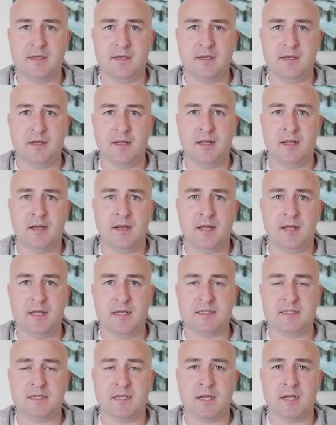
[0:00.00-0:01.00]
it in
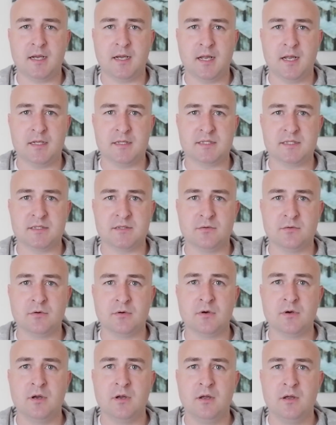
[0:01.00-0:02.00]
a secondhand
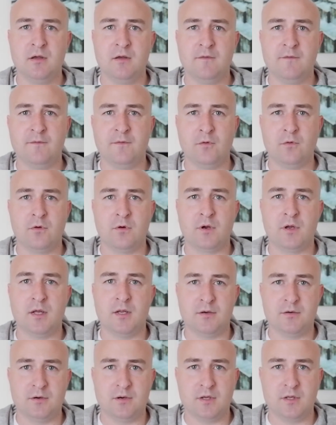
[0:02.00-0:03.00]
store for
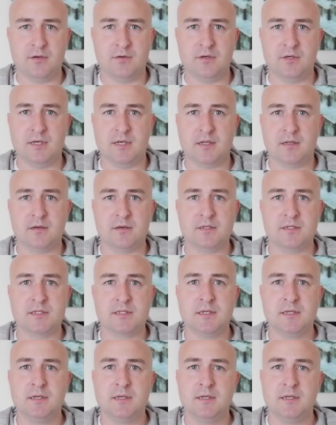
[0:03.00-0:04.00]
under
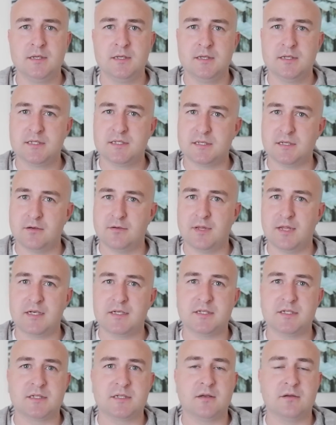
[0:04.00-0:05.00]
$100. So
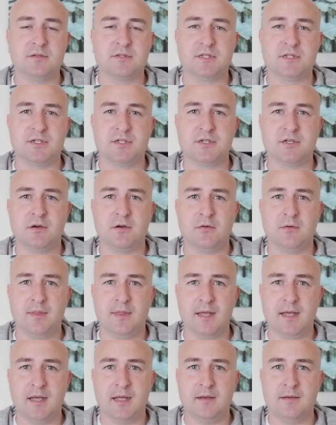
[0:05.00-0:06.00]
that just goes to show
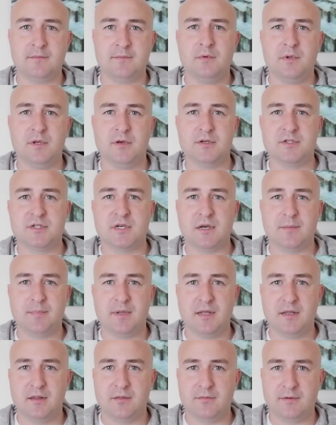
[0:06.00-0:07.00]
that when you're
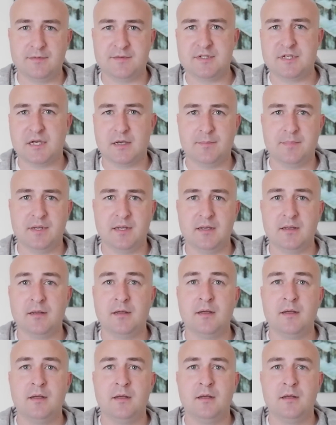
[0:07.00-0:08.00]
shopping, thrift
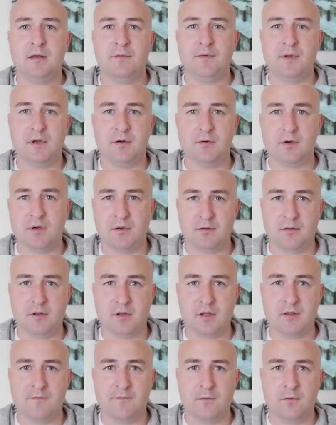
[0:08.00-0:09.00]
shopping, if you know what you're
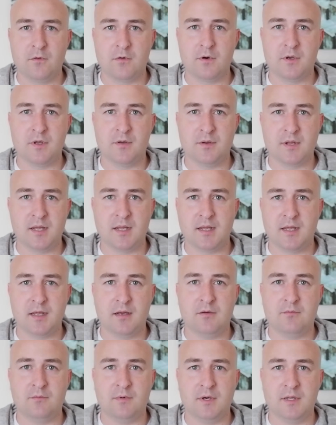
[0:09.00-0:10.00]
looking for, you can
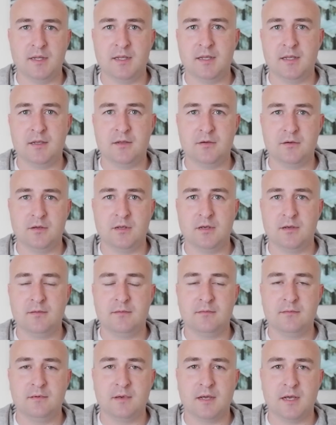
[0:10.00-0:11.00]
get really good,
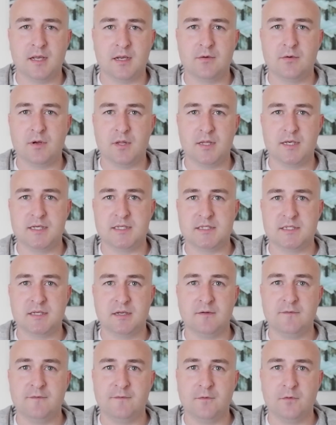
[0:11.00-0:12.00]
high quality
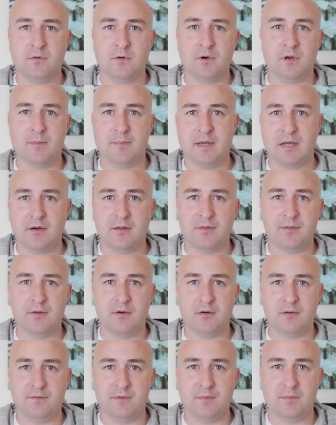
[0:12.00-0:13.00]
stuff for about a
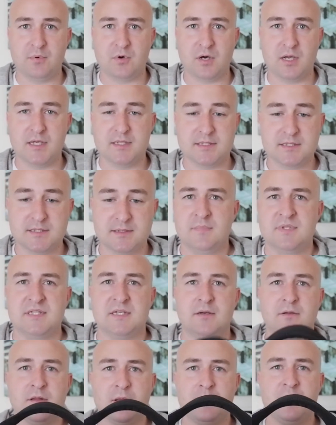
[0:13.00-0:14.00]
third of the price.
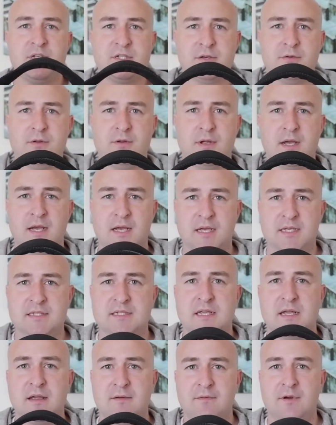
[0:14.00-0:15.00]
So let me show you
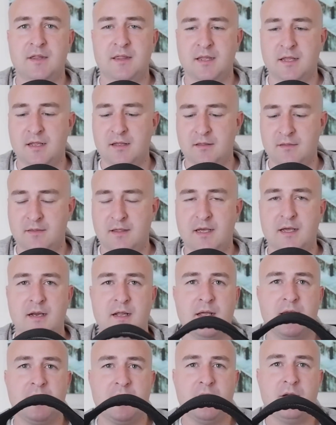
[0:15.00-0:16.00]
guys everything that
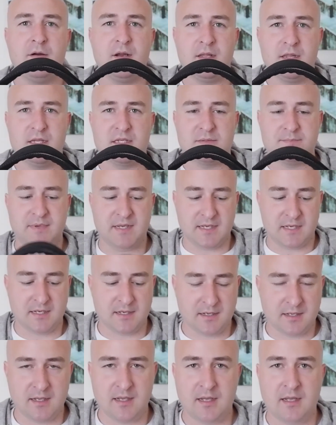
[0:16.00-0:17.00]
I carry in this
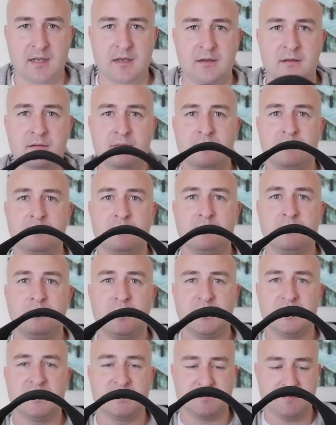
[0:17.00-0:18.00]
bag and
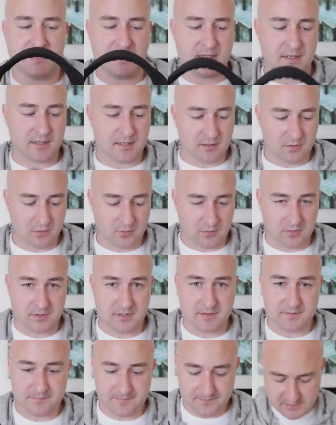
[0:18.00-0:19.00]
what this bag can
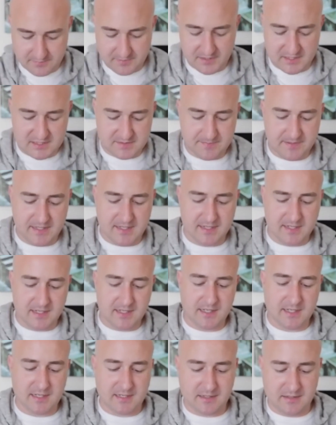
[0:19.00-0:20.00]
hold. So in this bag
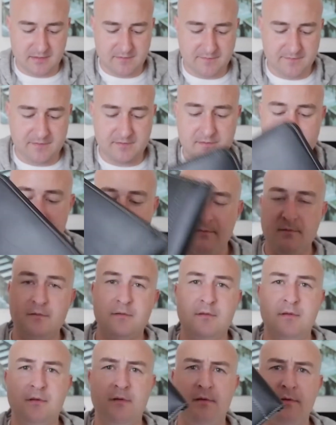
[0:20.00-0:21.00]
I have
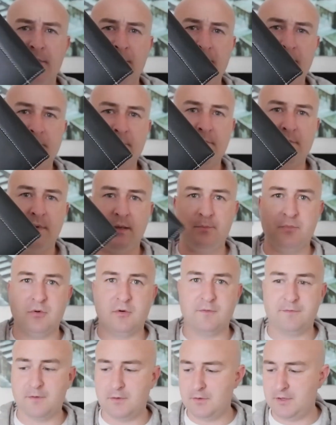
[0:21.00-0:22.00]
my
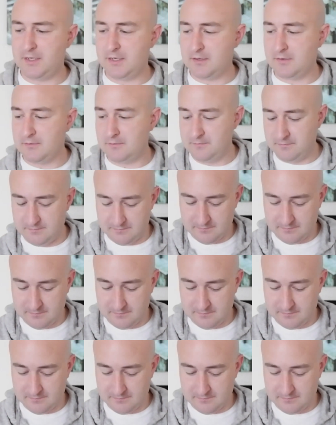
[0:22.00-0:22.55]
portfolio,